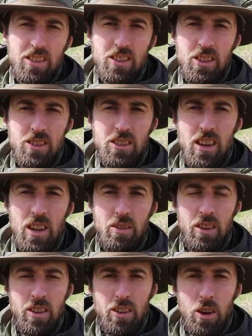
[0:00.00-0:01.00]
just
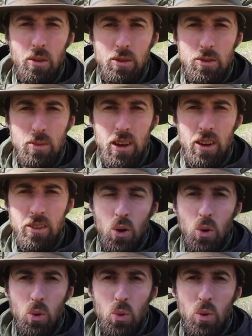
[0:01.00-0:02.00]
leave it in the comments below.
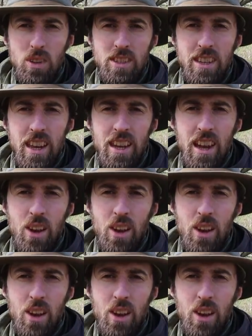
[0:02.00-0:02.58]
Once again,